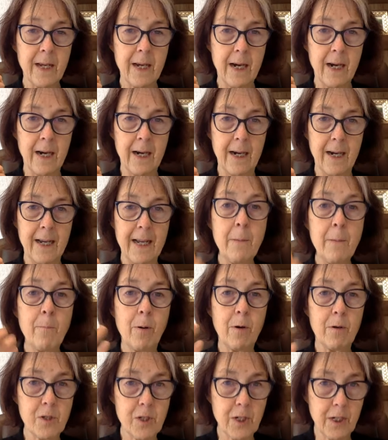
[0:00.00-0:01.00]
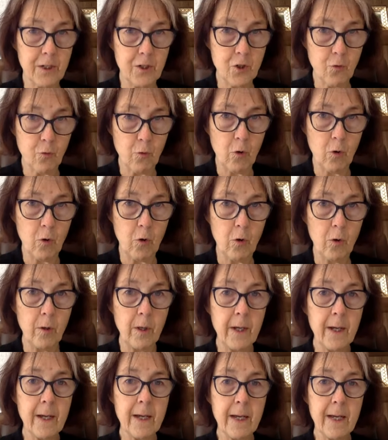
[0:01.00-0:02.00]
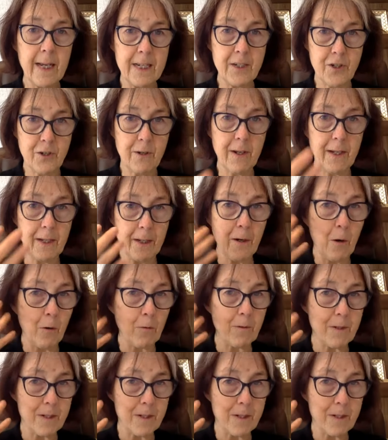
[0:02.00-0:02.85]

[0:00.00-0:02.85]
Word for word: uh, impulse control mm-hmm. is you know